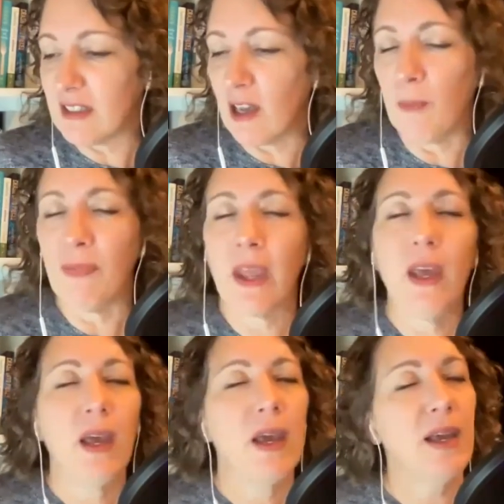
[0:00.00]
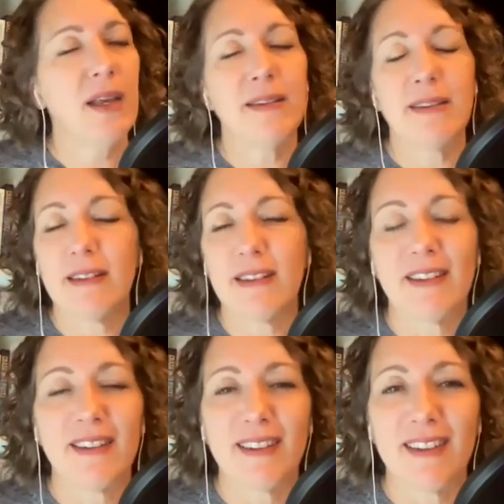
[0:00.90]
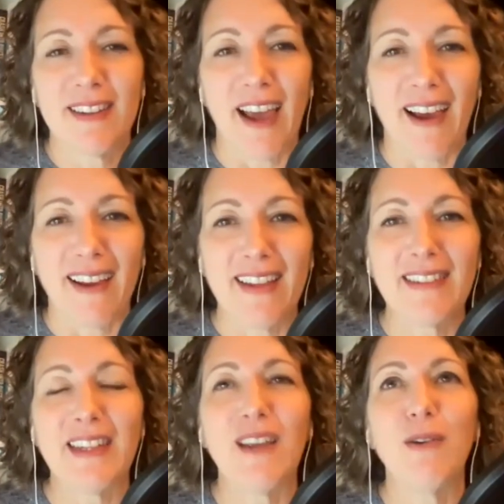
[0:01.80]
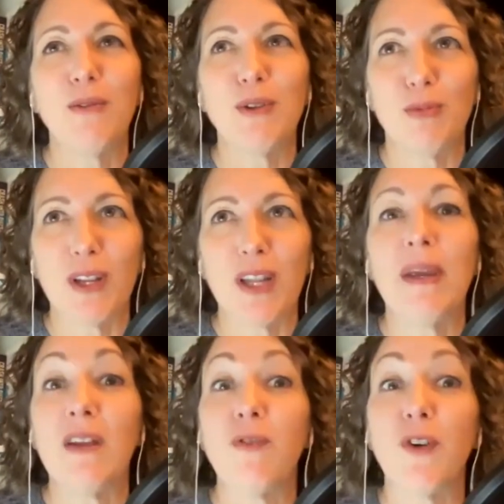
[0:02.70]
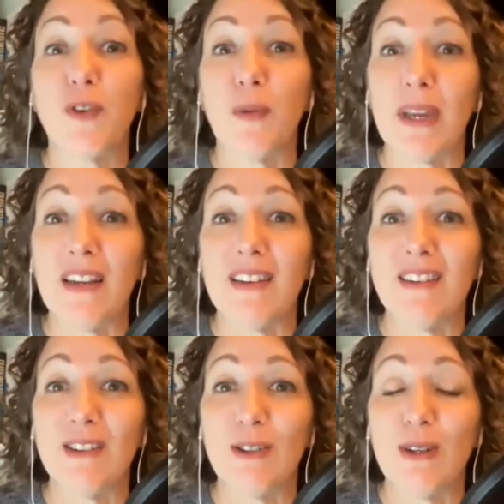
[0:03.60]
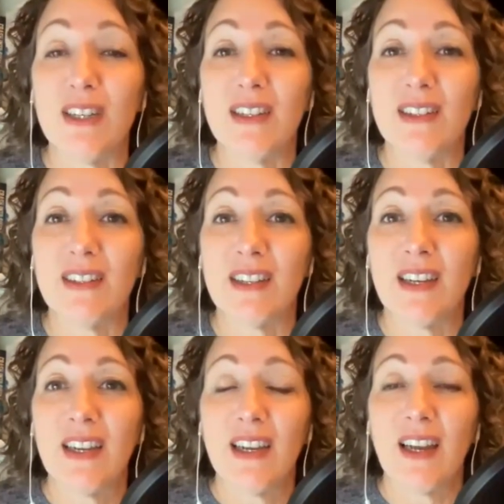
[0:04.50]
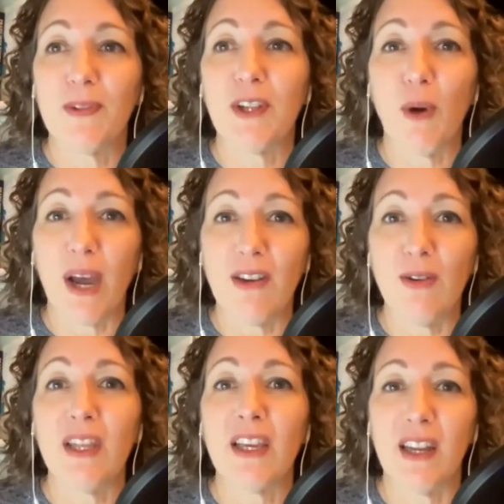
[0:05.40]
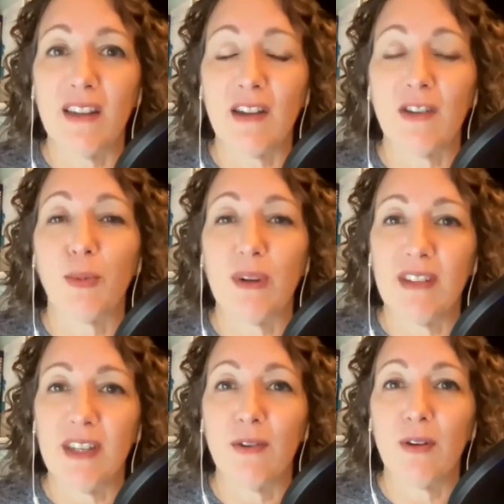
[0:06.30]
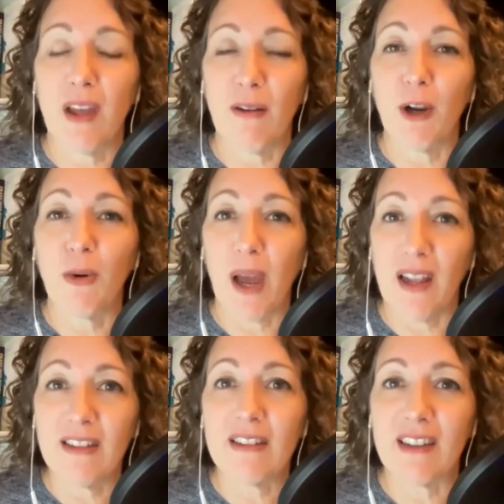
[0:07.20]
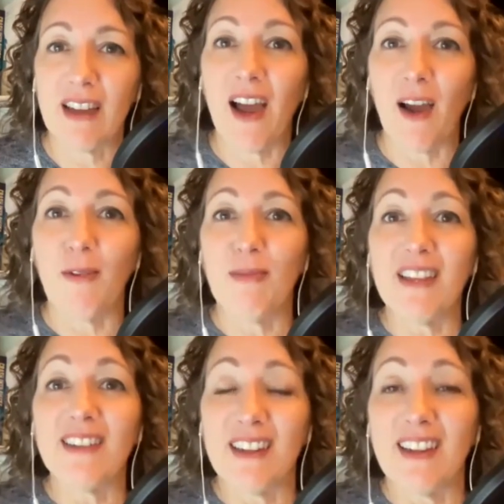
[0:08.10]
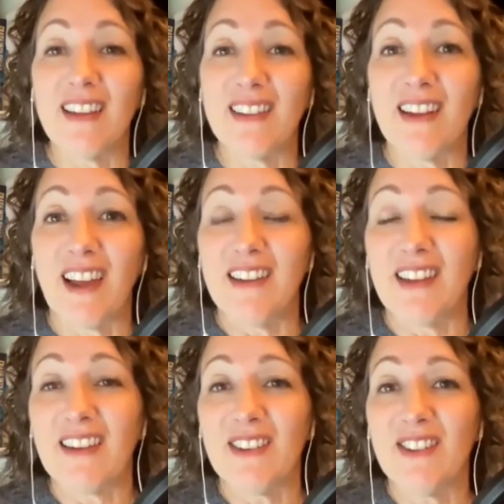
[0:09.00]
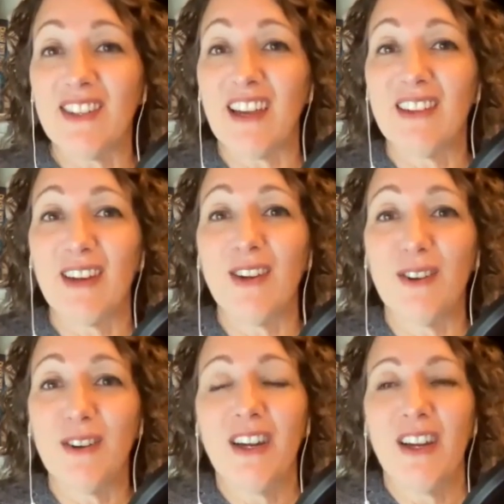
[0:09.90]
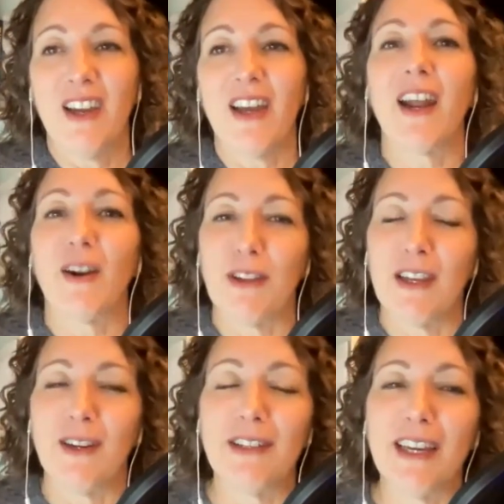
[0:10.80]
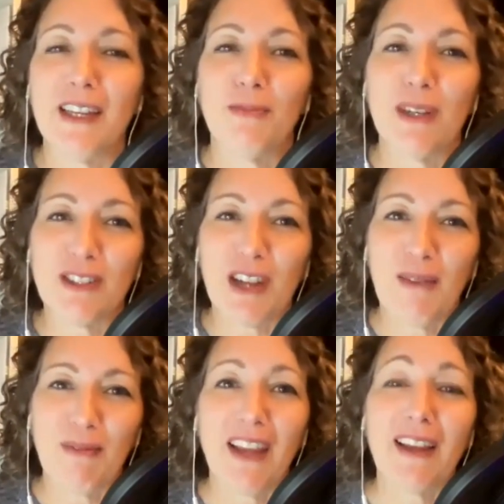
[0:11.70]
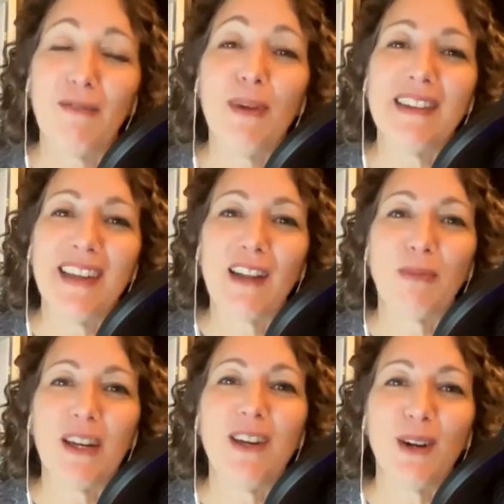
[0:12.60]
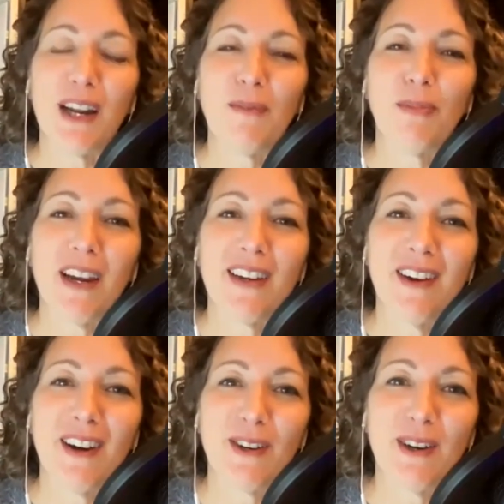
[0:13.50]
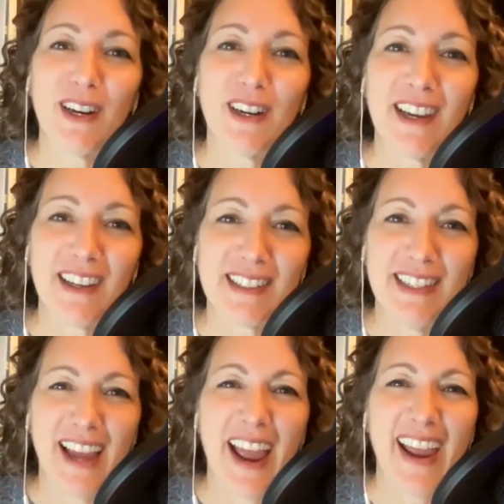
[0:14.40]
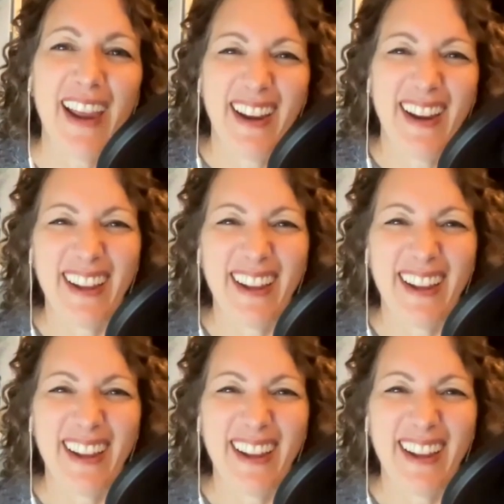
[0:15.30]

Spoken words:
So it's, yeah, it was really meaningful for me to do it. So I do think it is, as a receiver of that request. It's a nice exercise to do, and I don't think it'll take as much time. Like if Missy asked me to do it, I could probably knock her out a text today.